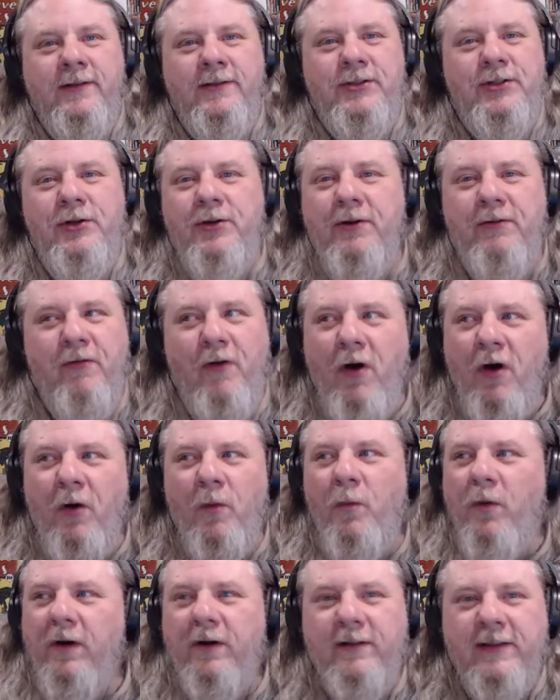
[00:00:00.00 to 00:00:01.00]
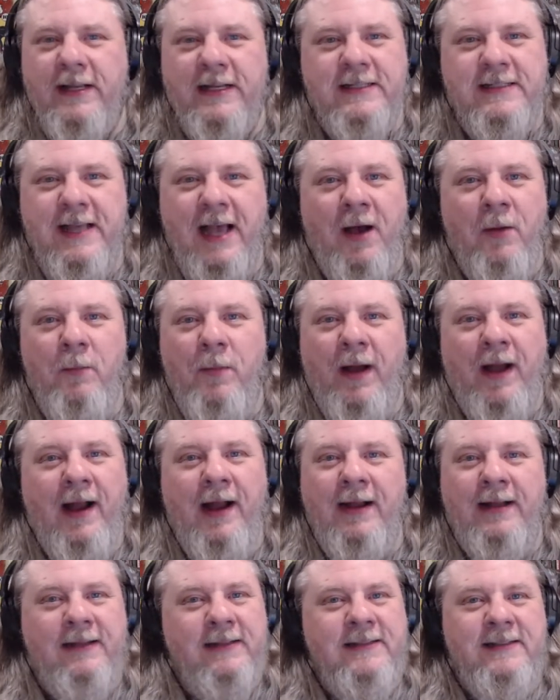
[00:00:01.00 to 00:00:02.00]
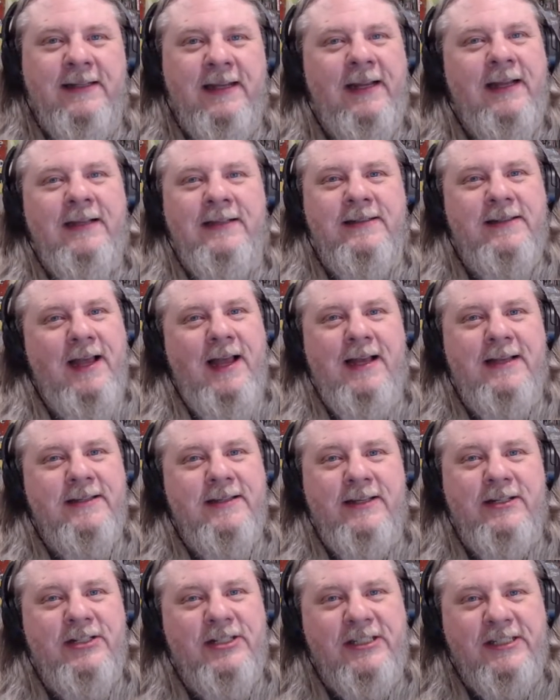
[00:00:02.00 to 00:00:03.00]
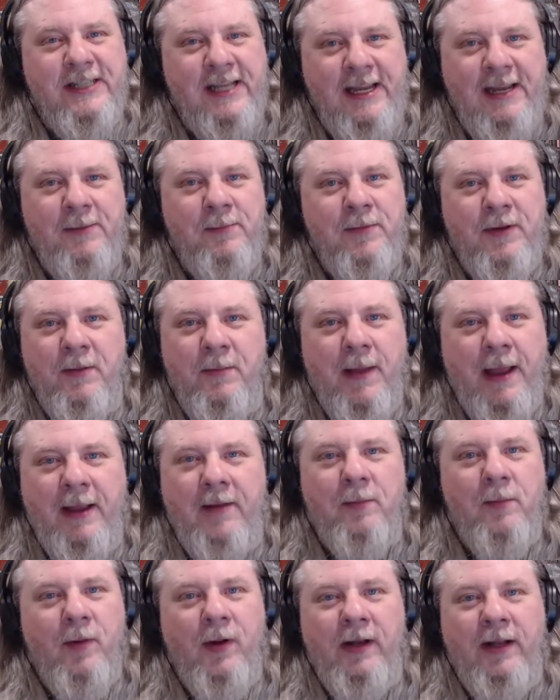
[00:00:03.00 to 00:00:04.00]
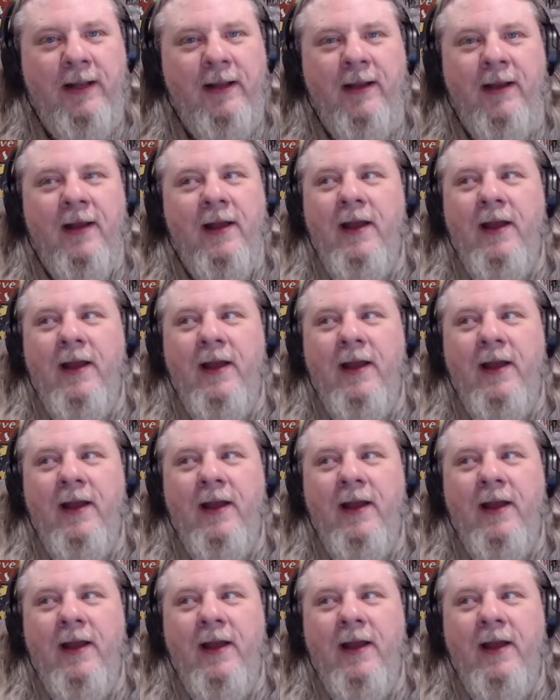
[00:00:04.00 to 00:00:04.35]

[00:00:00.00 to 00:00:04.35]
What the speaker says: to have all worked this out behind the scenes as a scheme to make money,